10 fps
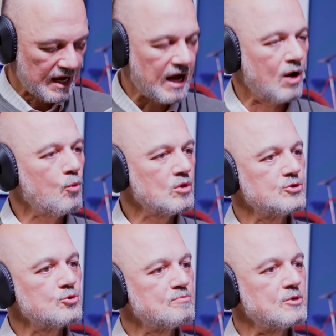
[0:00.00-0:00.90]
how will
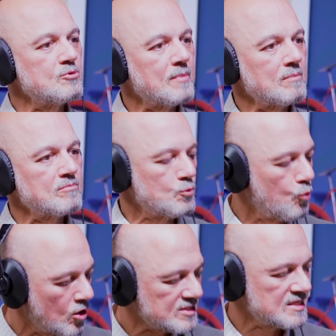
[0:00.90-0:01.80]
you be remembered?
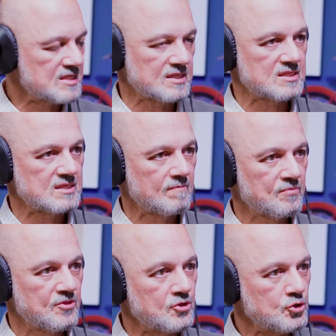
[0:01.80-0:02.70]
What is it
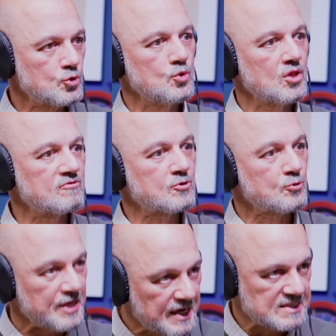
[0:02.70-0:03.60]
that you will have
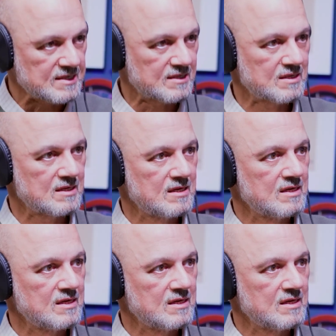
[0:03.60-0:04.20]
created